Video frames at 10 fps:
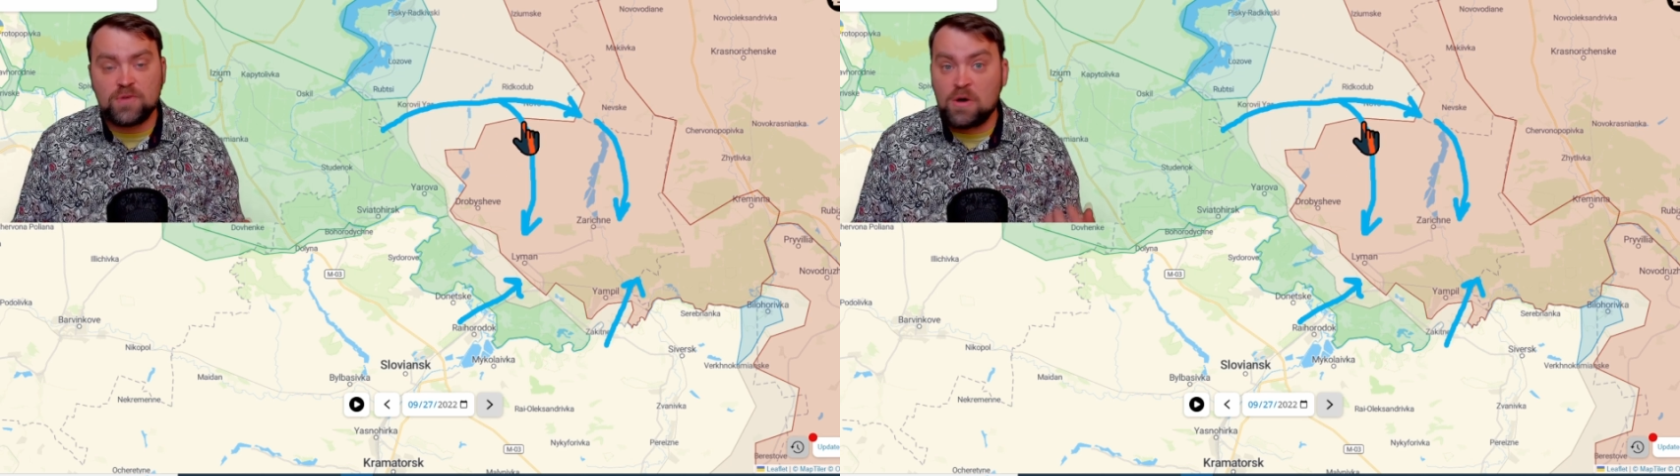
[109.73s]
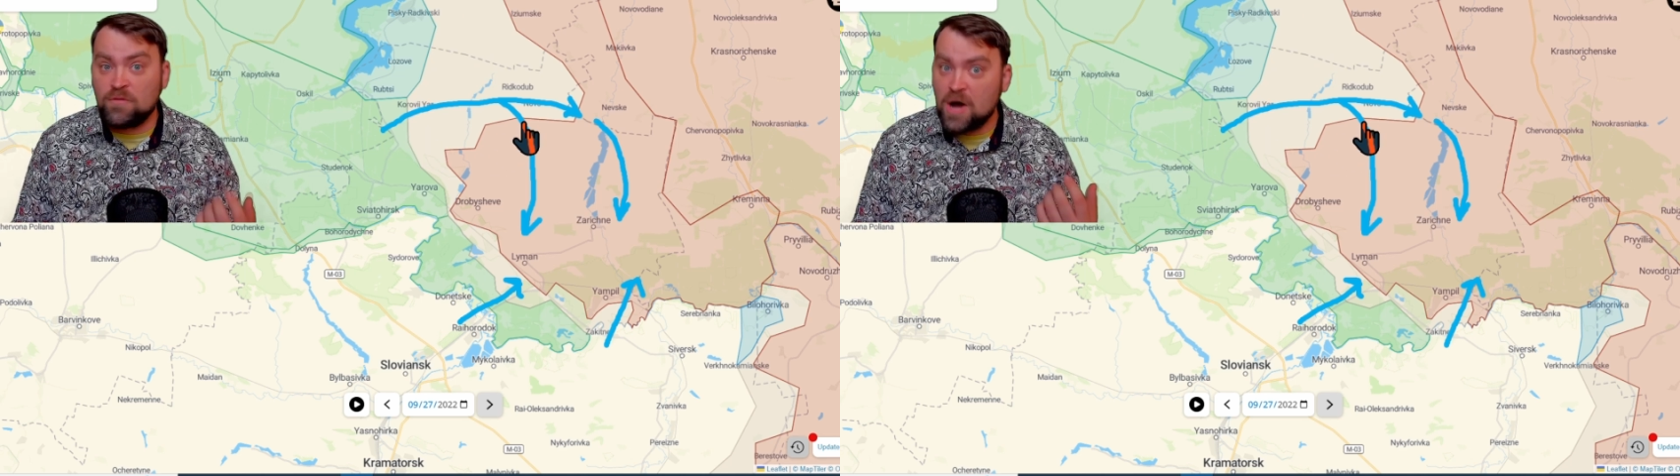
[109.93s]

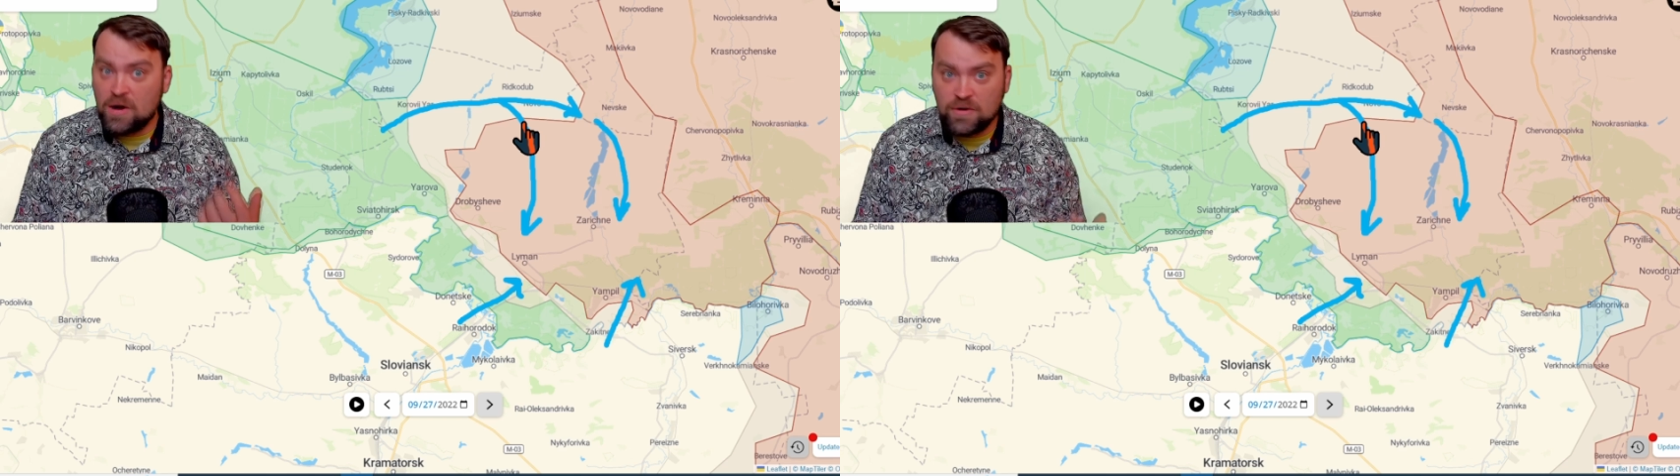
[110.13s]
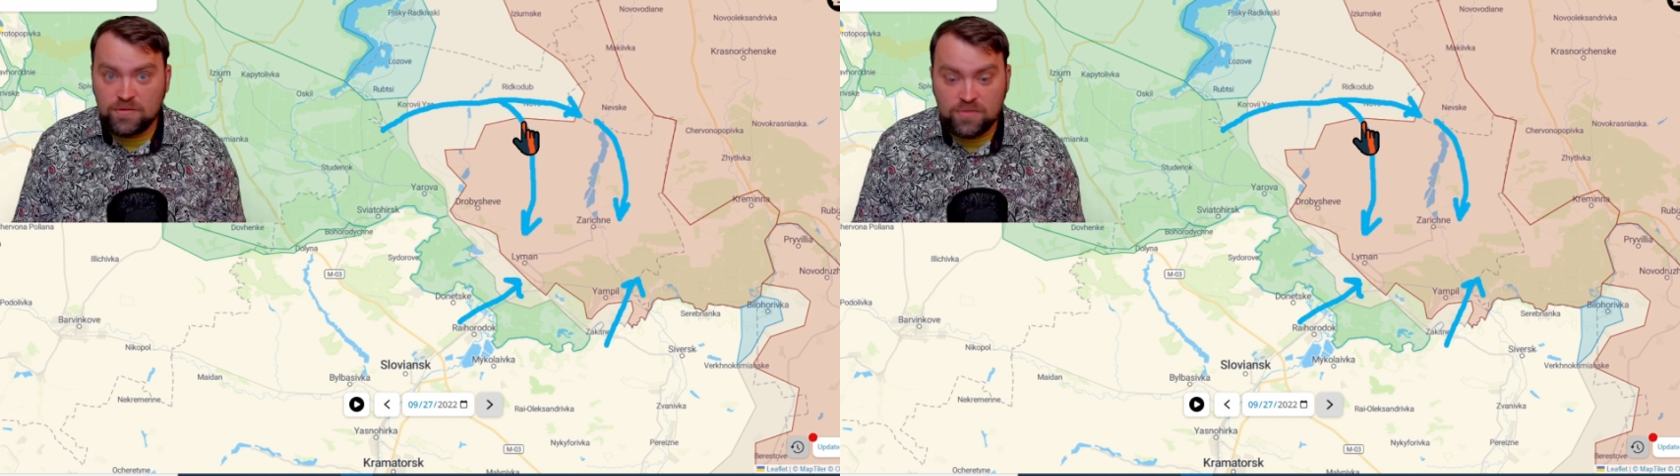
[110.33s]
of
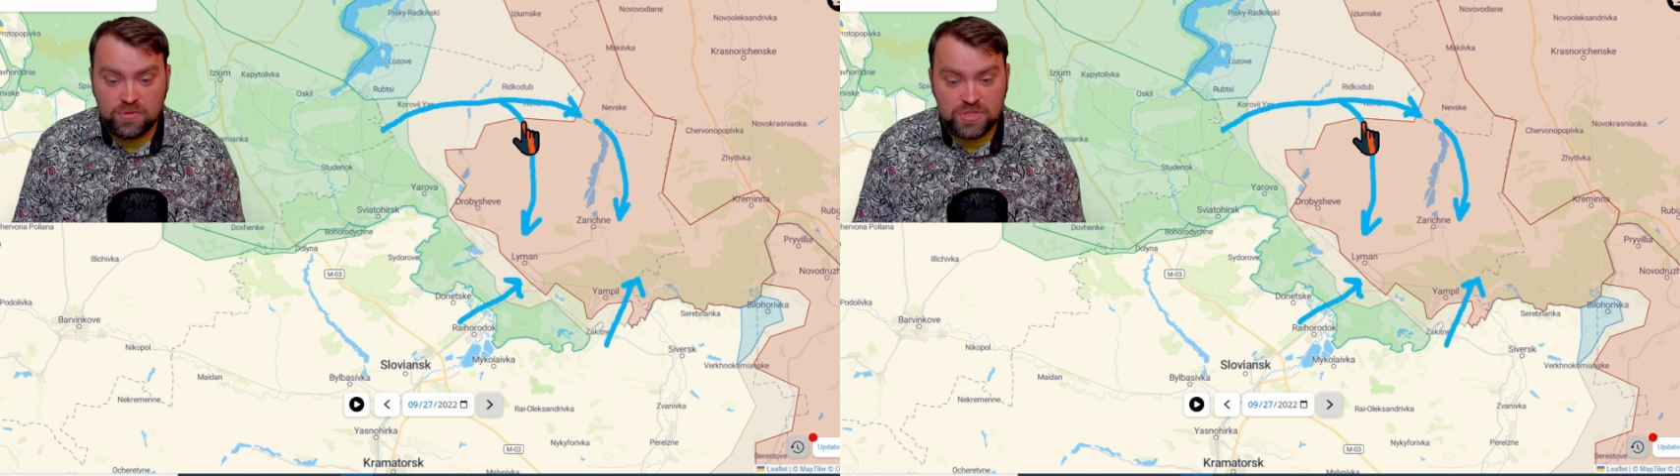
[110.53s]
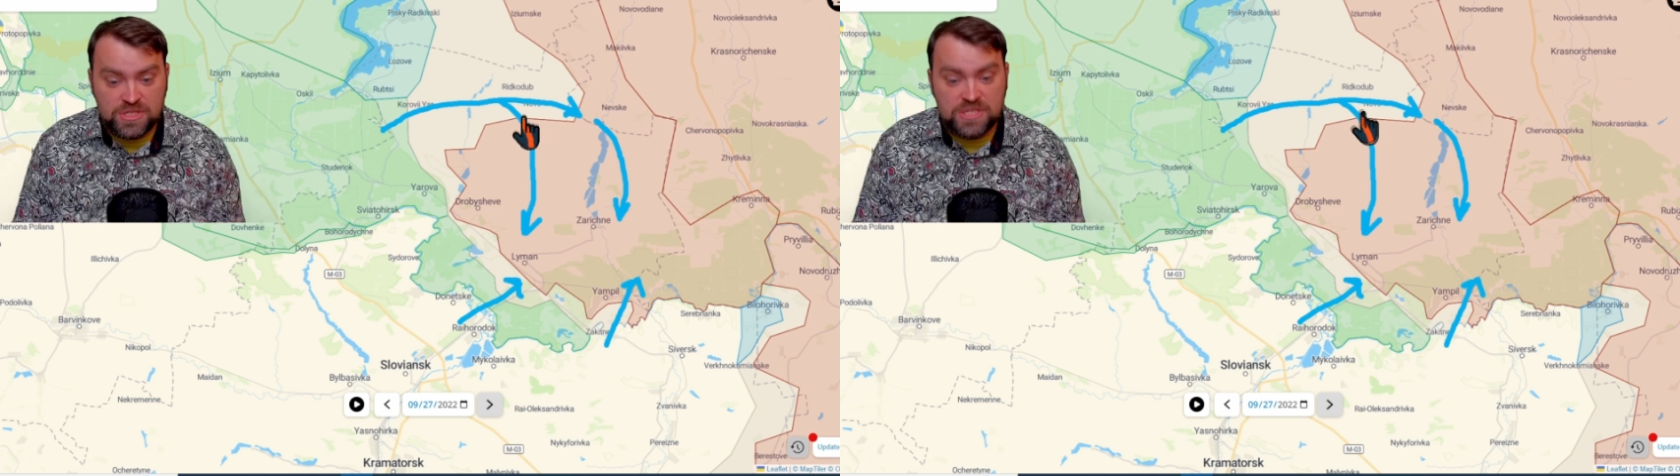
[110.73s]
our
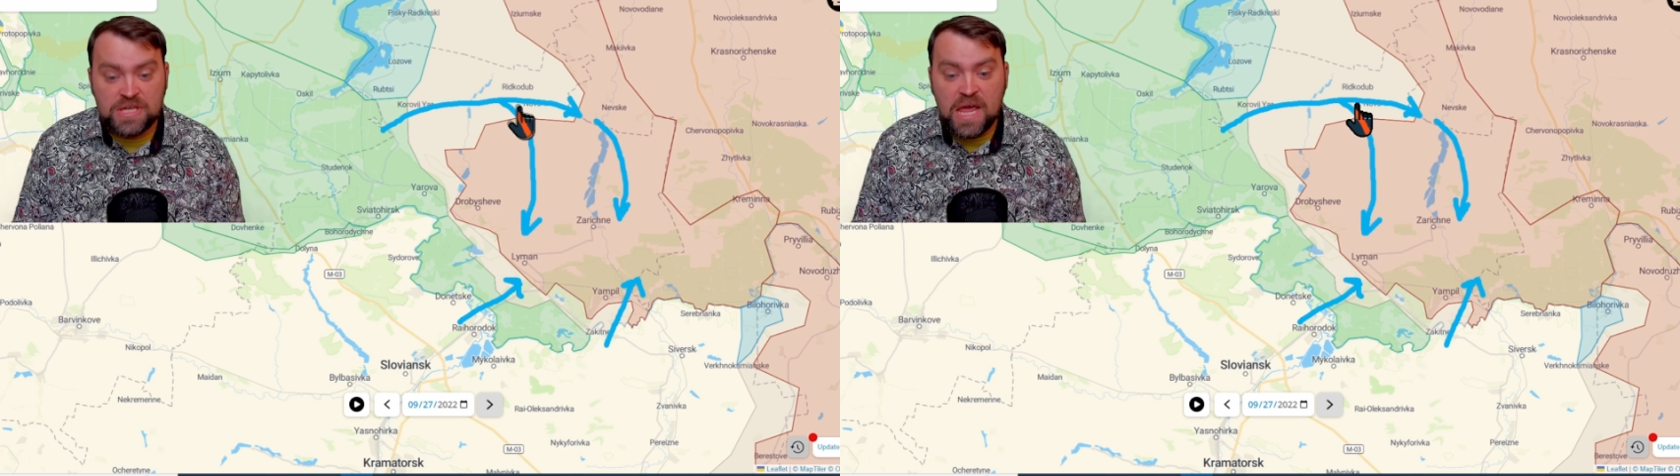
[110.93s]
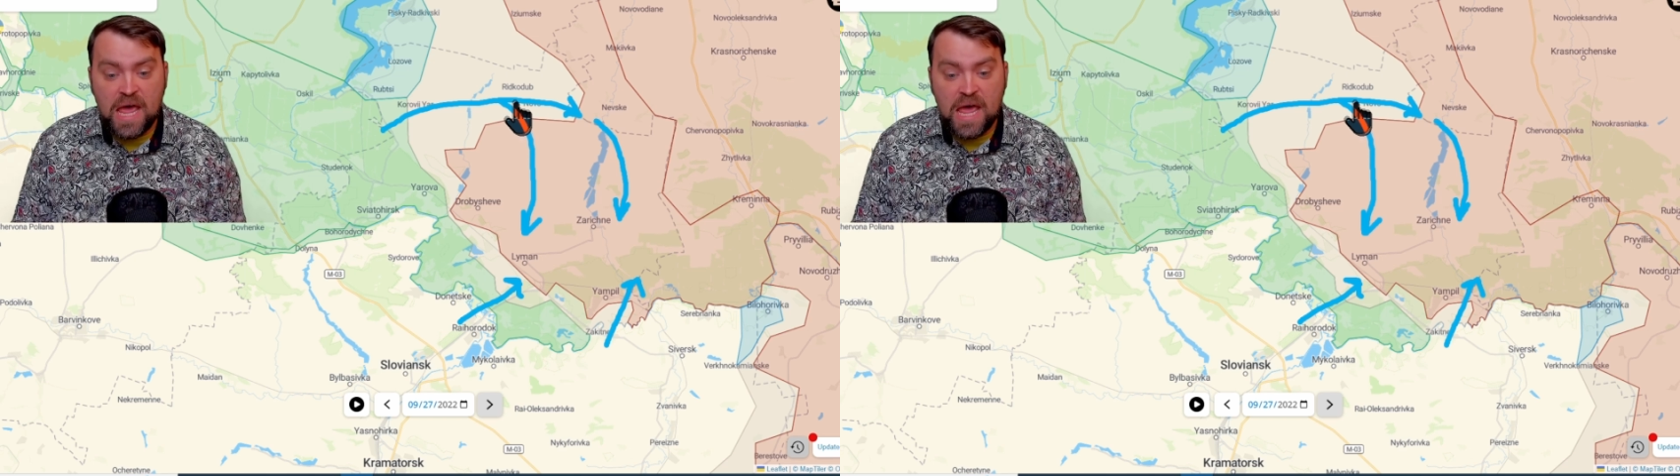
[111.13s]
forces